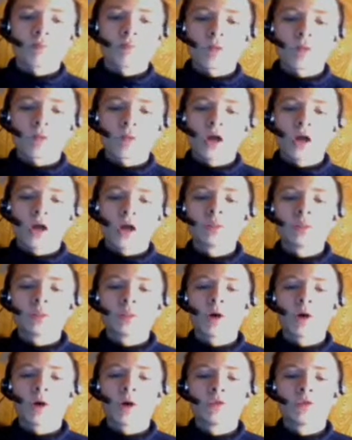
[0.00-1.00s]
All
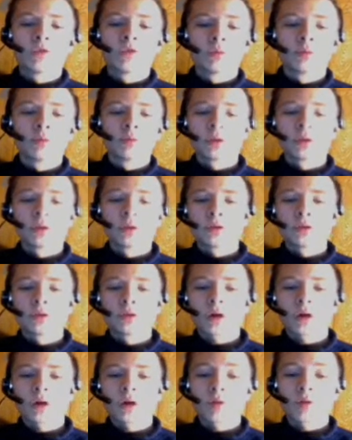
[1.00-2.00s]
spawn rooms are
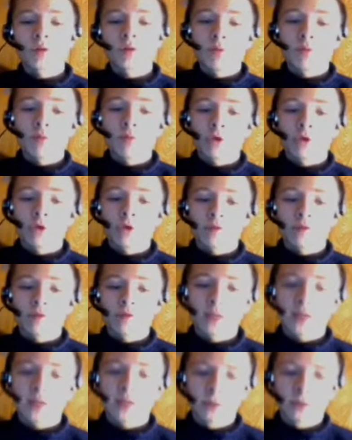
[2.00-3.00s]
going to be more
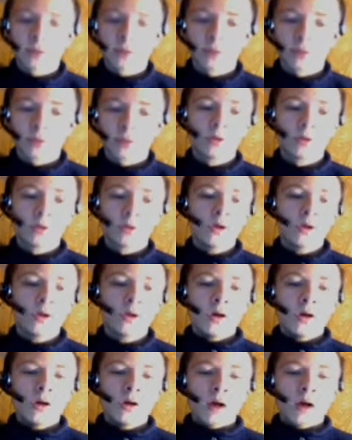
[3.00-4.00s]
defensible.
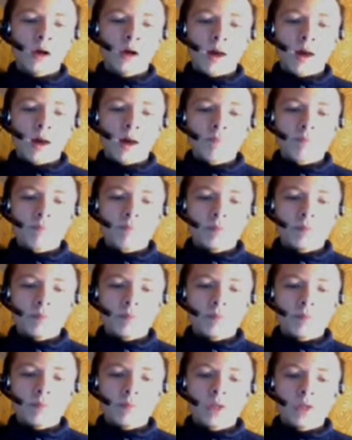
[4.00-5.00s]
Um,
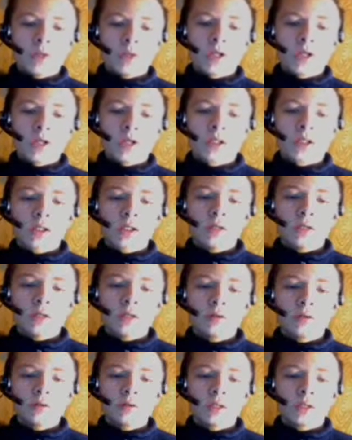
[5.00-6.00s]
adjusted
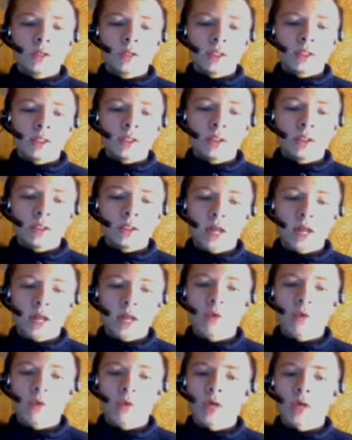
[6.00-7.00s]
the
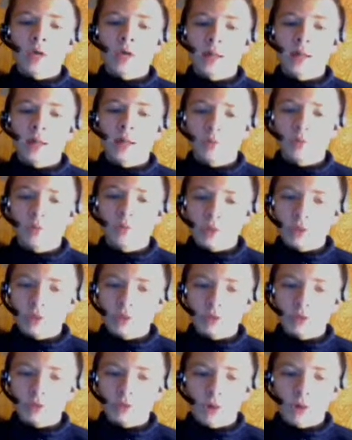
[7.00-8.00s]
tower to help reduce
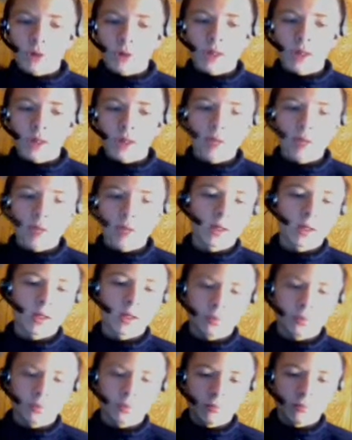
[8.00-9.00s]
spawn camping, and
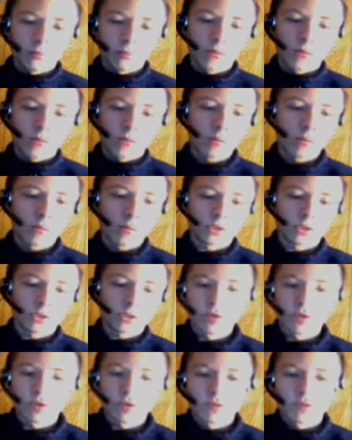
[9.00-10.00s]
I'm just
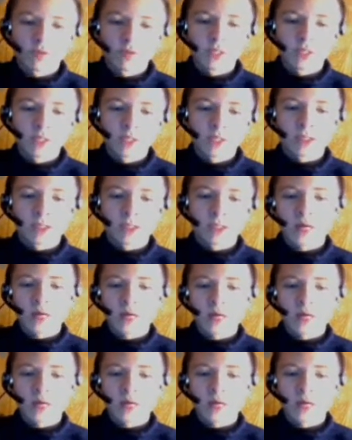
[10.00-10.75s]
reading from the list now.